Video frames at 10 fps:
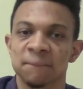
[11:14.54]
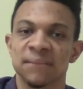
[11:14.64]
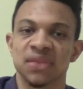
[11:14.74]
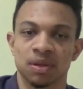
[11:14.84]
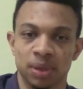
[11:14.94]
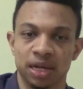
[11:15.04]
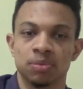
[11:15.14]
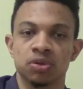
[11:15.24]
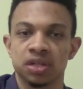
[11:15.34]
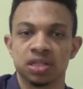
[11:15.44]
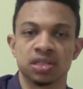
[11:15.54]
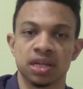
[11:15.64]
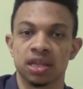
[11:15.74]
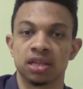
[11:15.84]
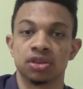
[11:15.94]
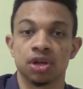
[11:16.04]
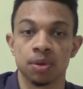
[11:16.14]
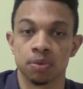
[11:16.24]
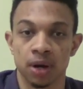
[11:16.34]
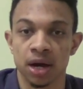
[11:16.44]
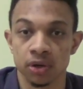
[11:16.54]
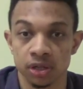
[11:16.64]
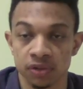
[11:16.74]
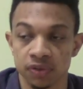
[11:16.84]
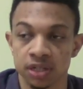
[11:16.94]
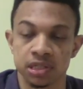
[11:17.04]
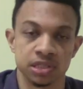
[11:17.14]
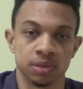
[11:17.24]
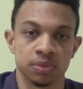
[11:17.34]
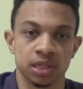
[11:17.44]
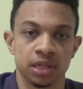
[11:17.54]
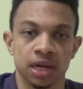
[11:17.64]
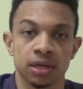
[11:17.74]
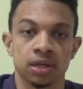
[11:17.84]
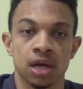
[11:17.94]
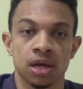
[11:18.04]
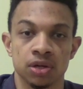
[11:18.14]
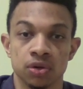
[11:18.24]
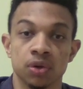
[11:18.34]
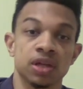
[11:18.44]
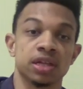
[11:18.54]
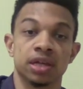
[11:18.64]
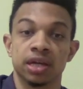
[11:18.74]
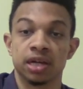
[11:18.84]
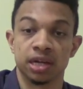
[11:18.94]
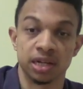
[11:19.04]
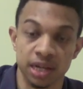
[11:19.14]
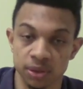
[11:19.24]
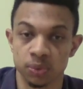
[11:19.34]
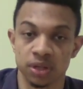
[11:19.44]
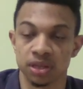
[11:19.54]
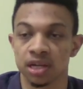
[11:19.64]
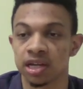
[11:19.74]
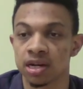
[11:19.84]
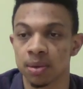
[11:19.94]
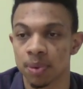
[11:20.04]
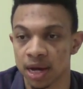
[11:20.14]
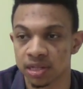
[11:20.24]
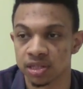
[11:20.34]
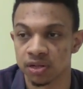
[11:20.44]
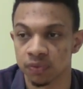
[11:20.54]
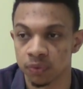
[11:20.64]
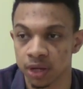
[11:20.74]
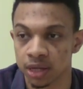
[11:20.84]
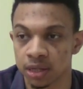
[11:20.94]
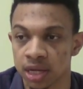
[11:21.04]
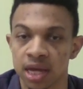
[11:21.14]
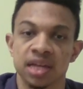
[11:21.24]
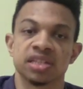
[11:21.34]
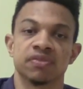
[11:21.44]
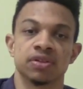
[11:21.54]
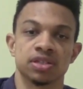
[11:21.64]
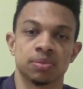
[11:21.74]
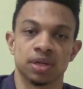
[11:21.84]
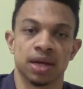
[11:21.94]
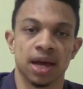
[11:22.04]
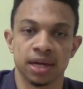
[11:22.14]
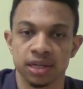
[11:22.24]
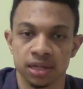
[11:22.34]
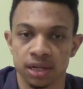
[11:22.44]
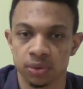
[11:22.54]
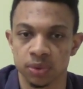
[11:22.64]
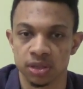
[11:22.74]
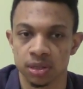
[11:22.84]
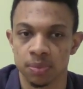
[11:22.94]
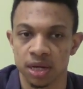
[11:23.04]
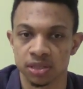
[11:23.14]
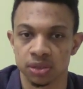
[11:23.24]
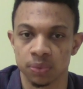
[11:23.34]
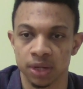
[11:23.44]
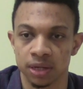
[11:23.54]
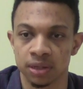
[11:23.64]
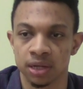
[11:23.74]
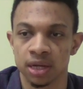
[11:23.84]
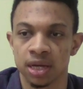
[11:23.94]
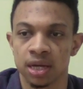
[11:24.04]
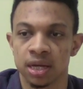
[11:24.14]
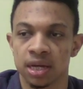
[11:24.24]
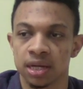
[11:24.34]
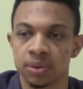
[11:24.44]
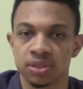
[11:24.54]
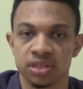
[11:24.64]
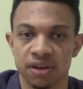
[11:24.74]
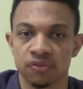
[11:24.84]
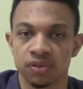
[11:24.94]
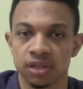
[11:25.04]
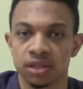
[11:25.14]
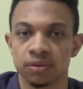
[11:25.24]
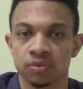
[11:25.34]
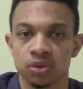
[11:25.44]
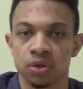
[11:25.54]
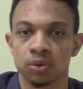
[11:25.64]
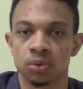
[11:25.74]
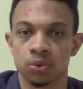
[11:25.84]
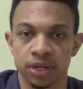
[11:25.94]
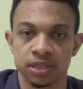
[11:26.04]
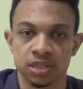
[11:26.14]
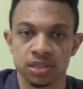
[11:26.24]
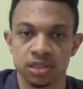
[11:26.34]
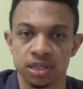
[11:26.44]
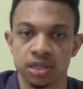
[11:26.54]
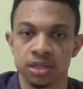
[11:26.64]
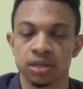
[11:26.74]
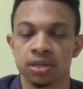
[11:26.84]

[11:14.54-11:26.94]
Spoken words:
the Black community can say that they're proud of, and is something that, you know, they can connect with in a positive way. It's definitely something I connect with in a positive way. It was definitely, you know, great to see